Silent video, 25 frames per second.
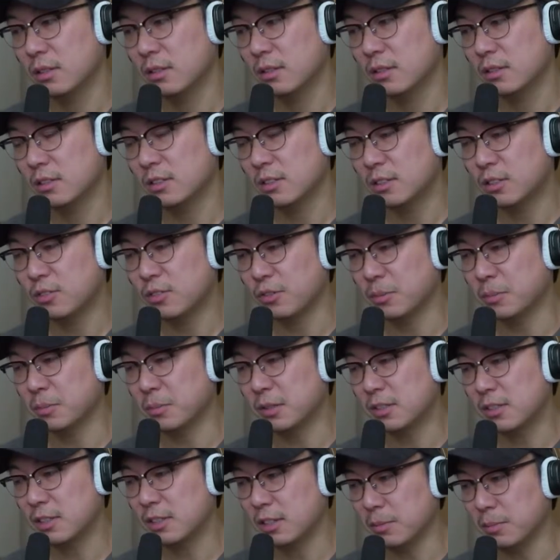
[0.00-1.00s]
This is from a
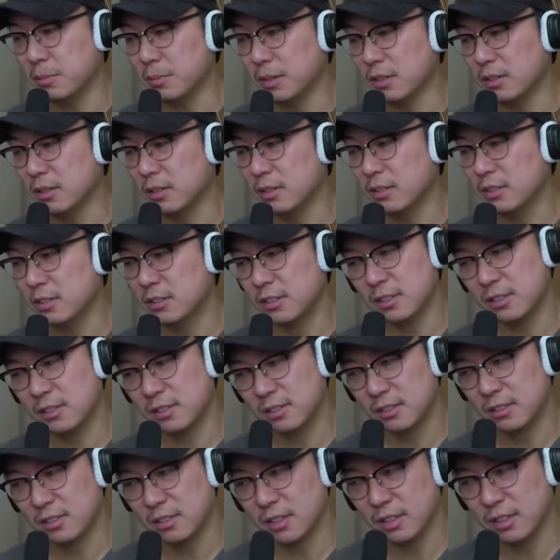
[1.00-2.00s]
cinema. Is
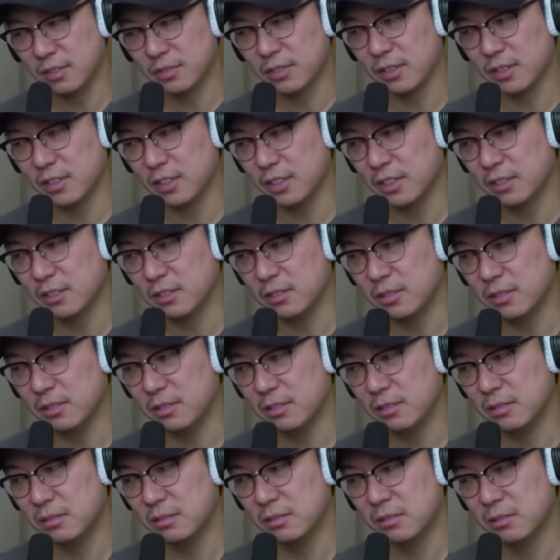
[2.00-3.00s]
this even legal?
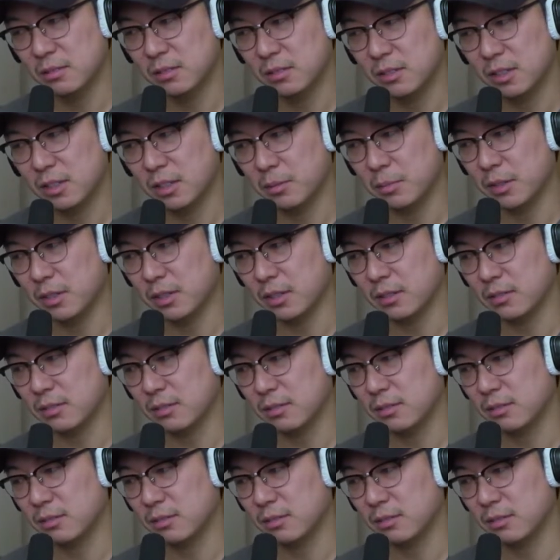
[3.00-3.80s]
I mean,